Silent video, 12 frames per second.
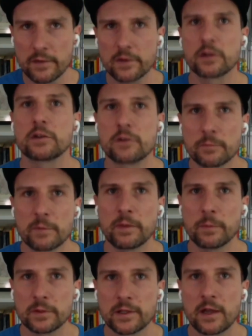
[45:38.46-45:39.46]
good group of
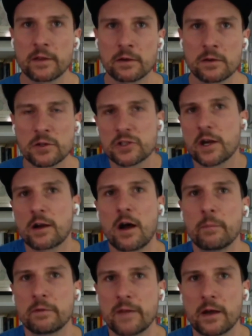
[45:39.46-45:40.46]
people together who share
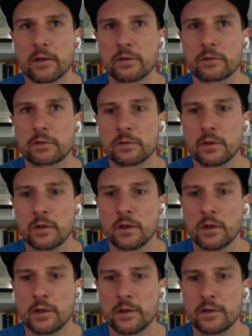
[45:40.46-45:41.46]
common values.
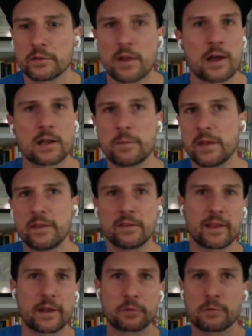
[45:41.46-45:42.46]
It's not going to be
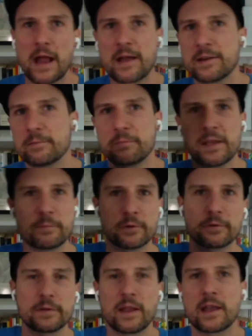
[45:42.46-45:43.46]
these like random
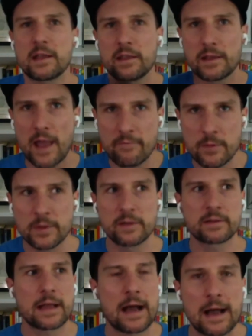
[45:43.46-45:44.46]
people. Everybody's
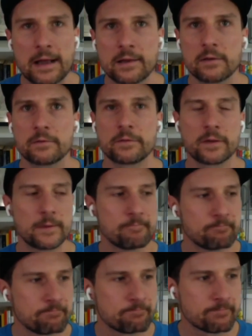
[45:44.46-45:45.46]
kind of,
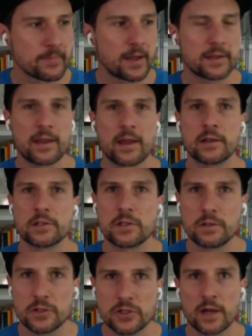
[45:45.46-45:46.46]
again,
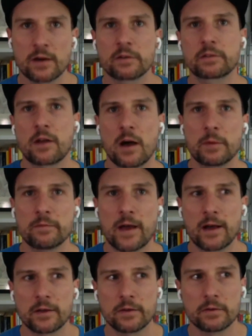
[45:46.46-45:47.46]
shares common
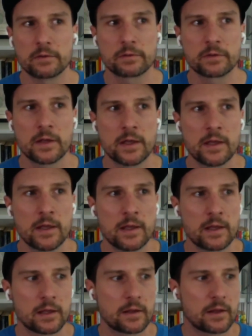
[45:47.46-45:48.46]
values
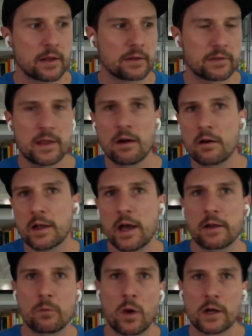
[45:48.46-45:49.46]
because they all kind
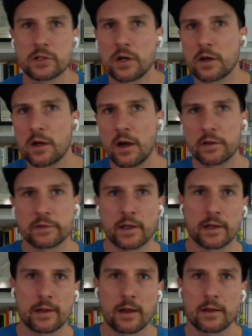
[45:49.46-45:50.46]
of watch our
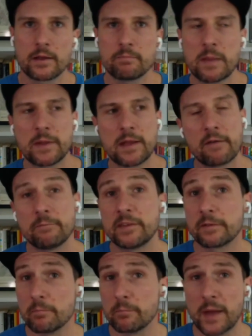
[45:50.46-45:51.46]
content and maybe have
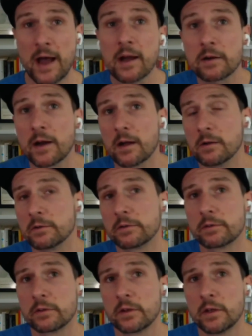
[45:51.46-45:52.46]
different backgrounds,